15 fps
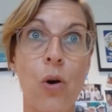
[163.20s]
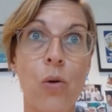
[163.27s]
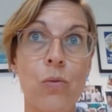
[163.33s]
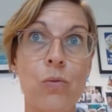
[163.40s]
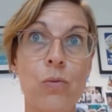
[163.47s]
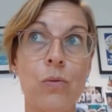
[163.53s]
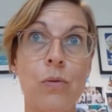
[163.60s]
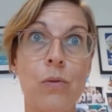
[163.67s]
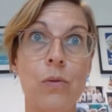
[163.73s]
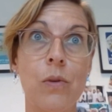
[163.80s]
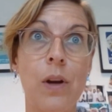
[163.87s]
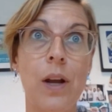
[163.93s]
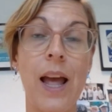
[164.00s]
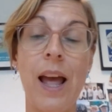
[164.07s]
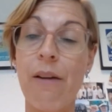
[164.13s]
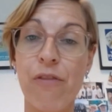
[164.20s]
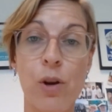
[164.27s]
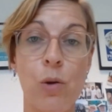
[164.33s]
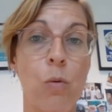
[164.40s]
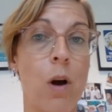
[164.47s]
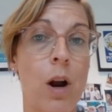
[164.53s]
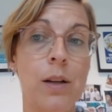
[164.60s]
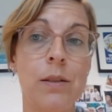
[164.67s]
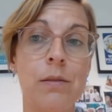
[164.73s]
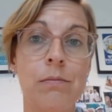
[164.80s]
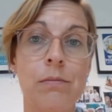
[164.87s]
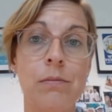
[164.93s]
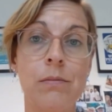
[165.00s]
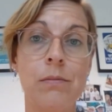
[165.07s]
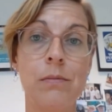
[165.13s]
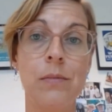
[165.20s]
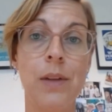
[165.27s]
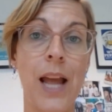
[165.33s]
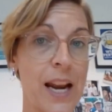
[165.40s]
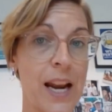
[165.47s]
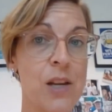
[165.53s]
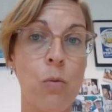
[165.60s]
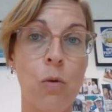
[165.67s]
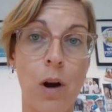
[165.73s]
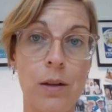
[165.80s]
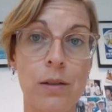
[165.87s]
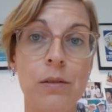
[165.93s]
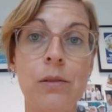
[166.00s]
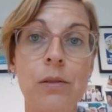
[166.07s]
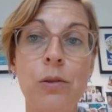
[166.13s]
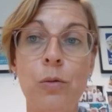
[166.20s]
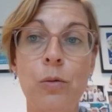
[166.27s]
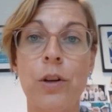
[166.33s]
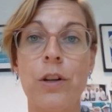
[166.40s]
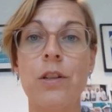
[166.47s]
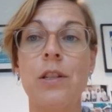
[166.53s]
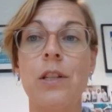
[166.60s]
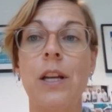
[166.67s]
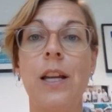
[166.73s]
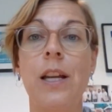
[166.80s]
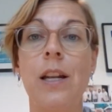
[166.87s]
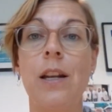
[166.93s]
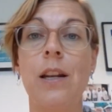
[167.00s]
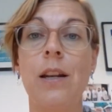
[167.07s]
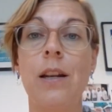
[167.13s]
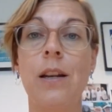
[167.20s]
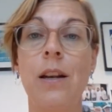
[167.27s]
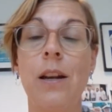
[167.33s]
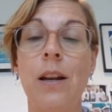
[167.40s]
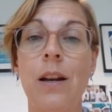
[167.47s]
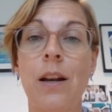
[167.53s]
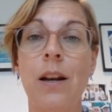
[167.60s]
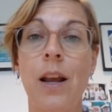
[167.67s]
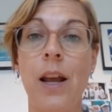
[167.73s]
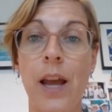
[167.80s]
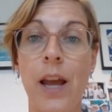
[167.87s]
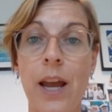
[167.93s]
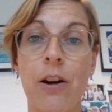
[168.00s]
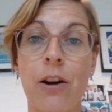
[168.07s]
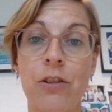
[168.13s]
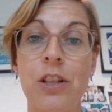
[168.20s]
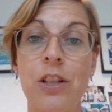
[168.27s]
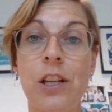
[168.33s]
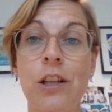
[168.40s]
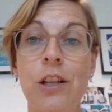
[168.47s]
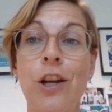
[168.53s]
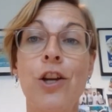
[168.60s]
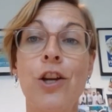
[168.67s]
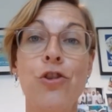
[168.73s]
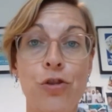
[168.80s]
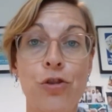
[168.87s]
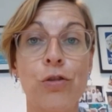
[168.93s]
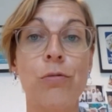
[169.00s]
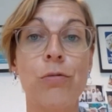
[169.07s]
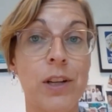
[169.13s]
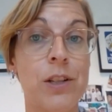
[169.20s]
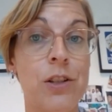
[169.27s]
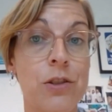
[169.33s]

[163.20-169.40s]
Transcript: So everyone, anyone who works in ART should